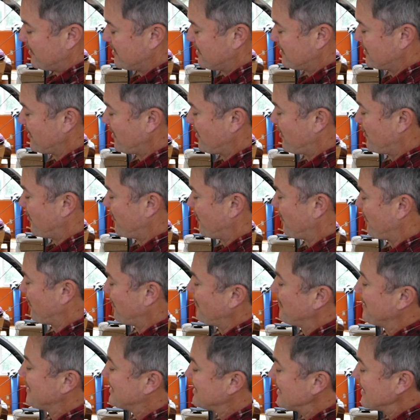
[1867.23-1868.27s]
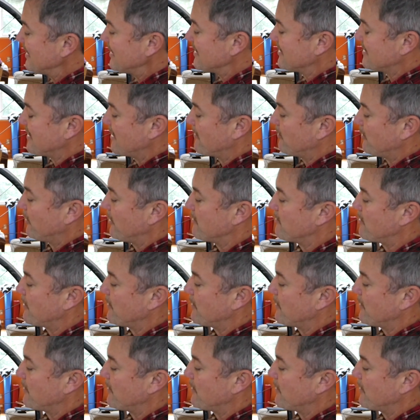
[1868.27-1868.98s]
So we did assemble it,